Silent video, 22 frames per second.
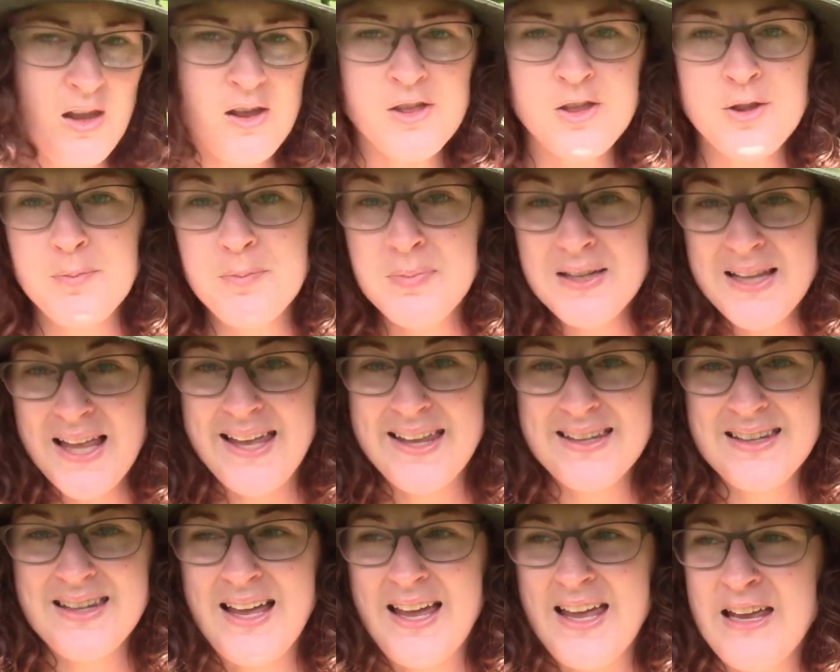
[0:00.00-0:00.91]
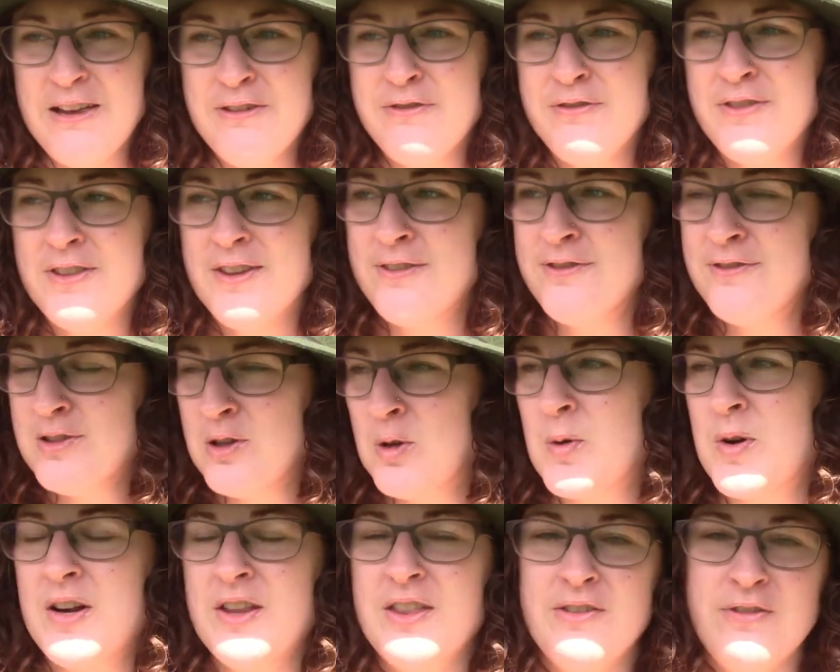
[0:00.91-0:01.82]
the plant life, the
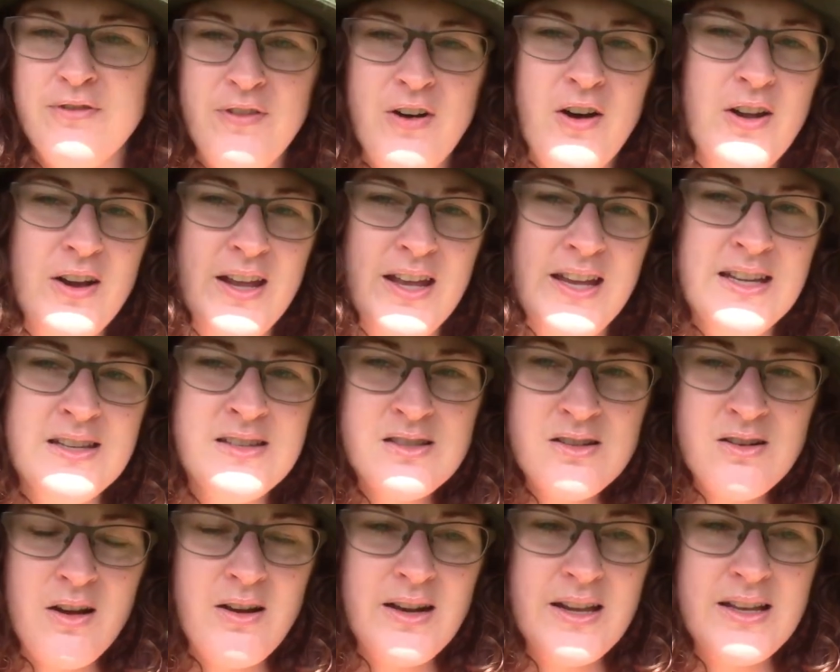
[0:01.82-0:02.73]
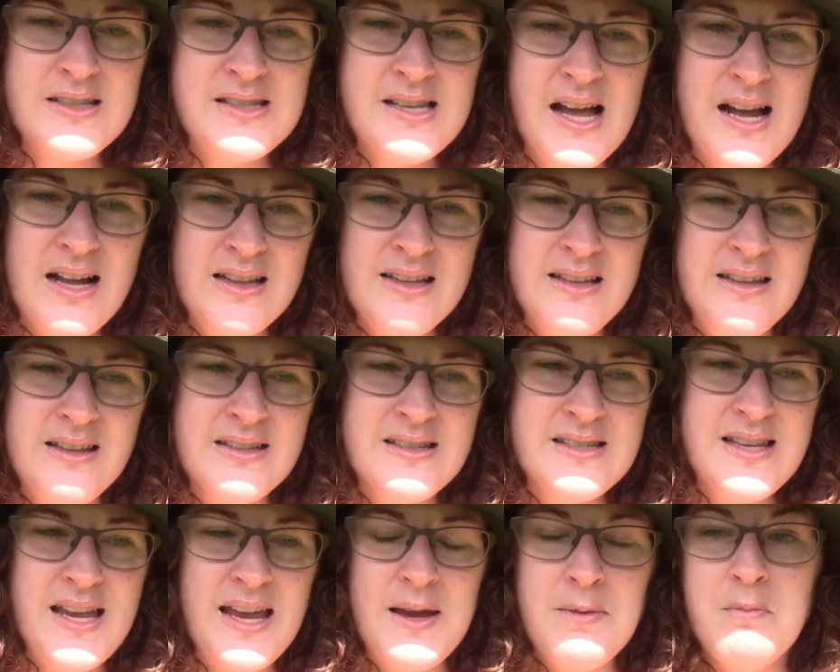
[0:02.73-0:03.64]
flora, the fauna is not exactly the
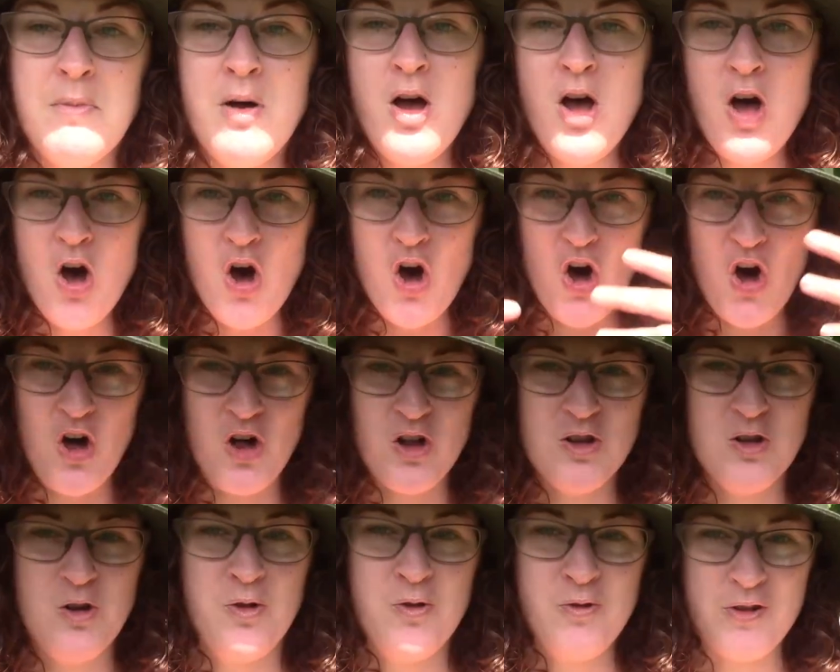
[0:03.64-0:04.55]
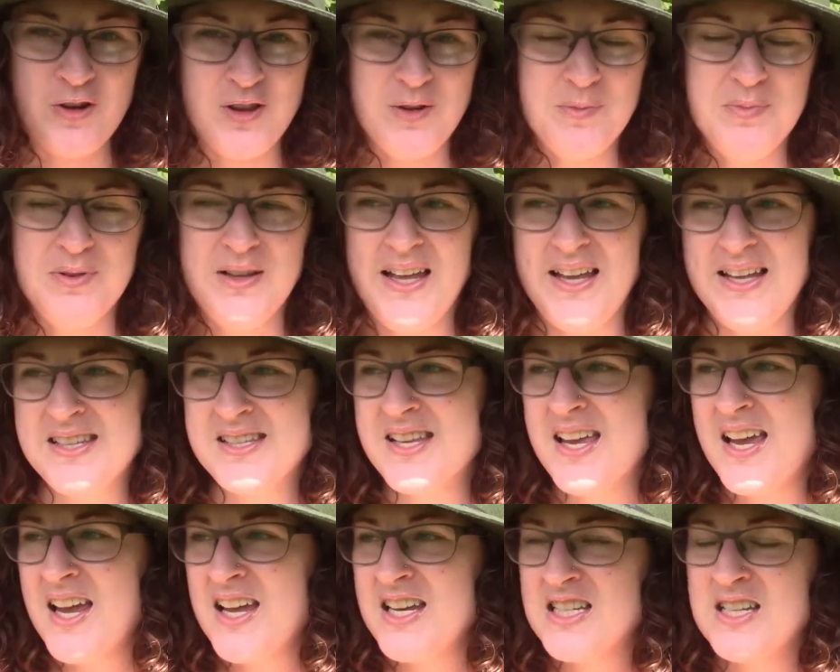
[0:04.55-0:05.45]
same all over the place.
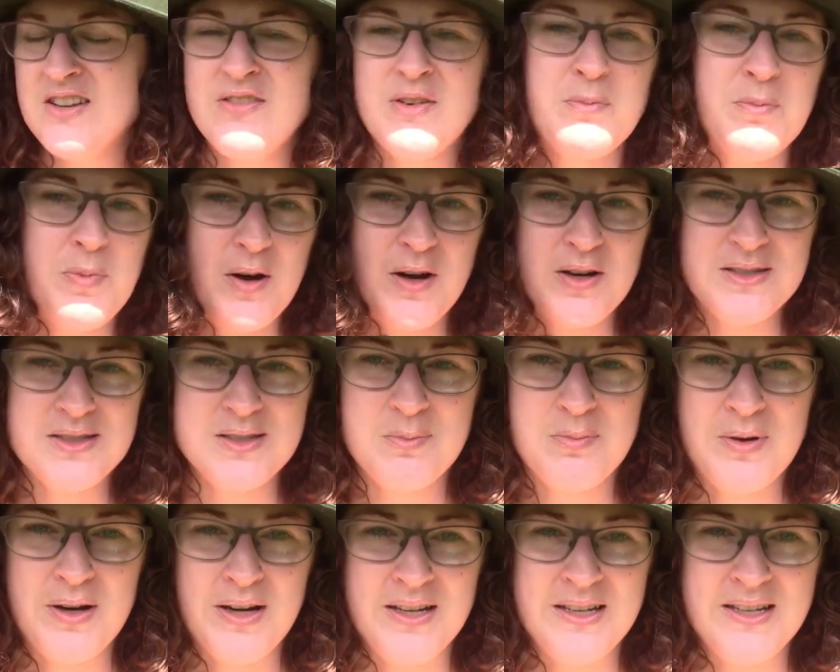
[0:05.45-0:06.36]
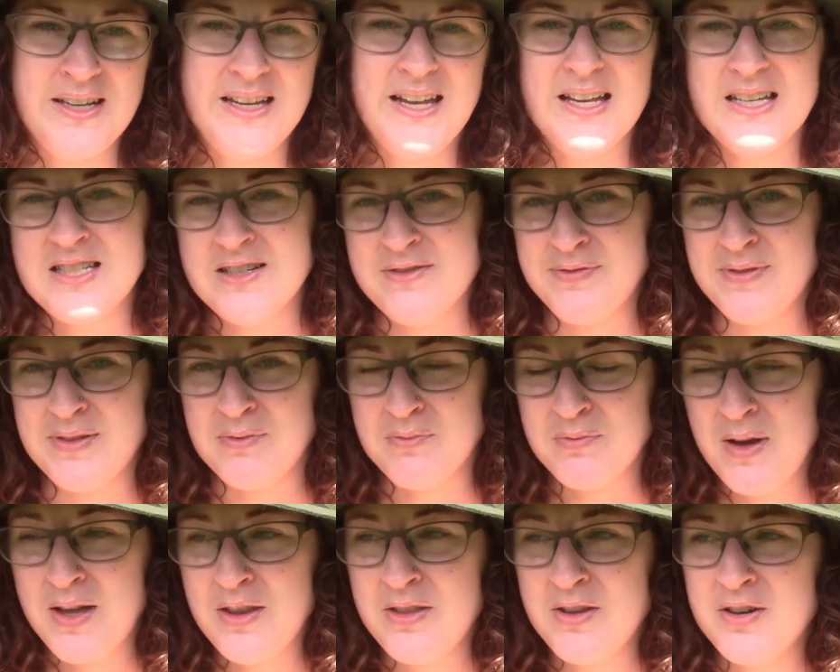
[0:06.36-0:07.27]
Different parts of Britain get
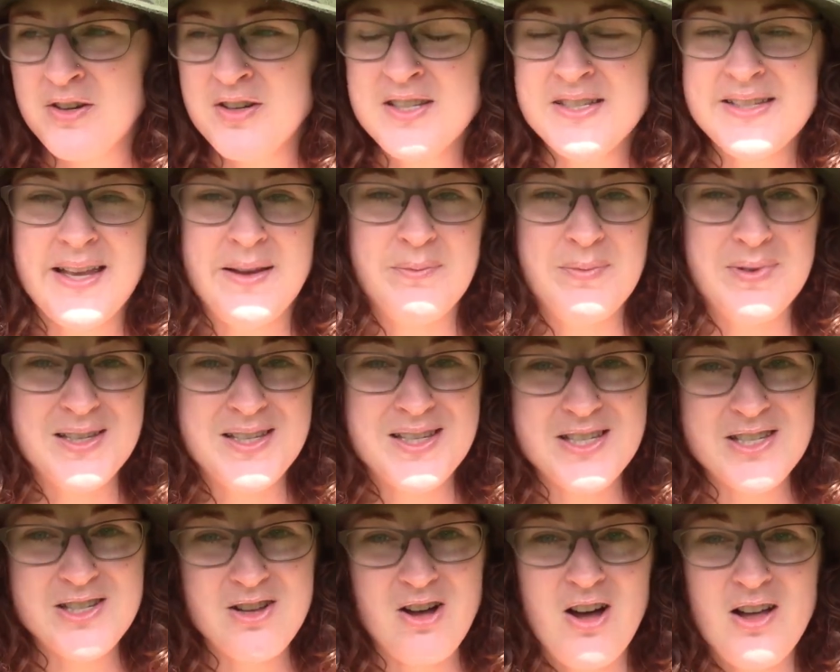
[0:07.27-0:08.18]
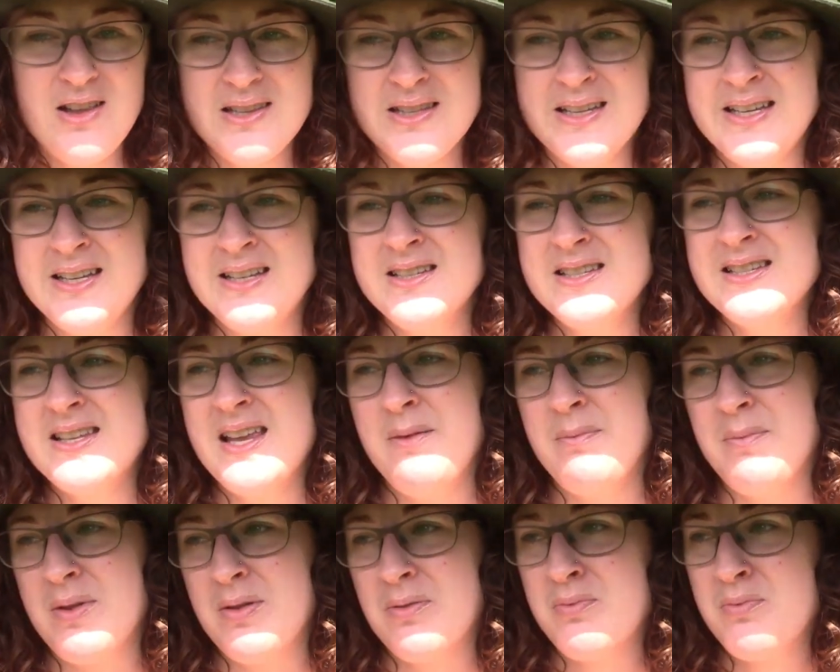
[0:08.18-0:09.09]
different weather, same with Scotland,
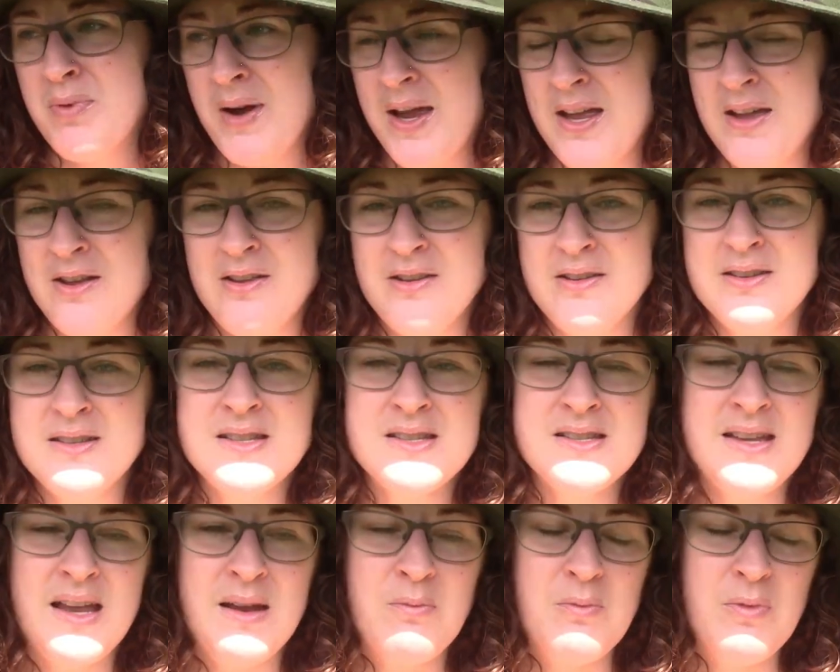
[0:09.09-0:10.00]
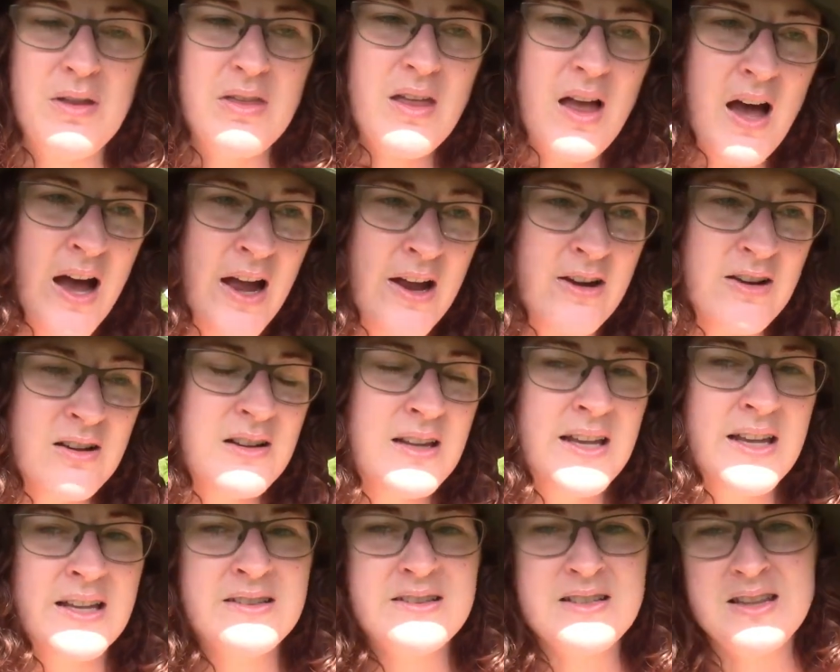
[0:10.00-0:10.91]
same with Wales, same with
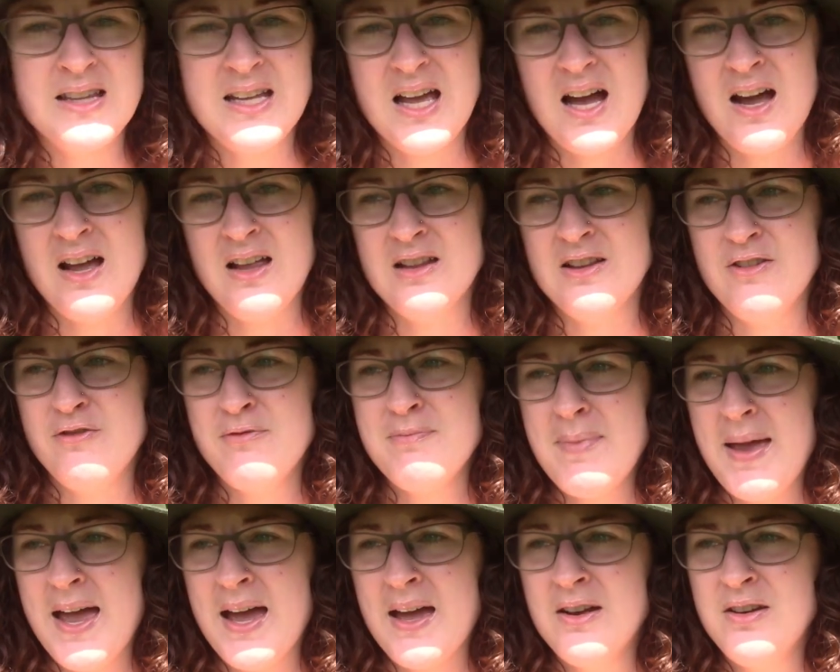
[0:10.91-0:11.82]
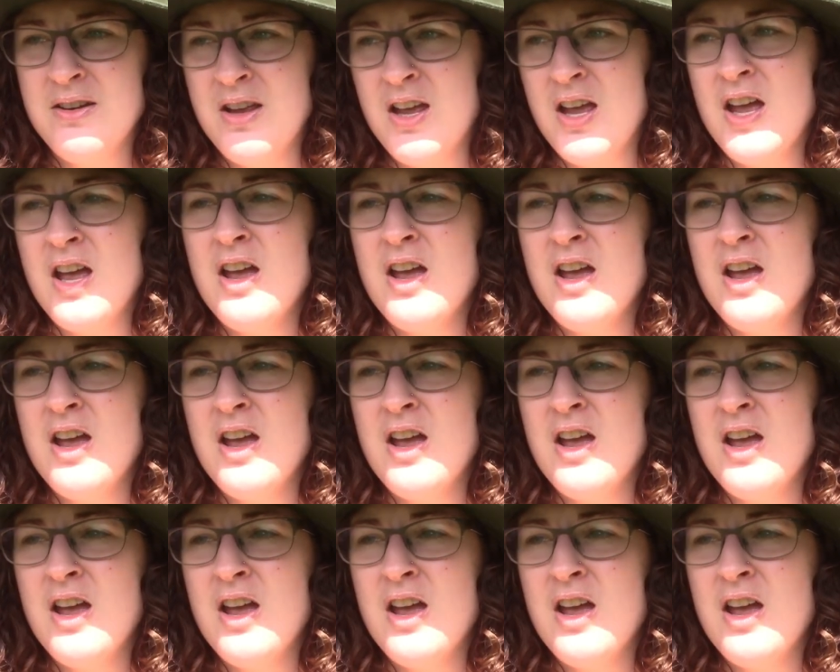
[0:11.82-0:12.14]
Ireland and the Isle of Man.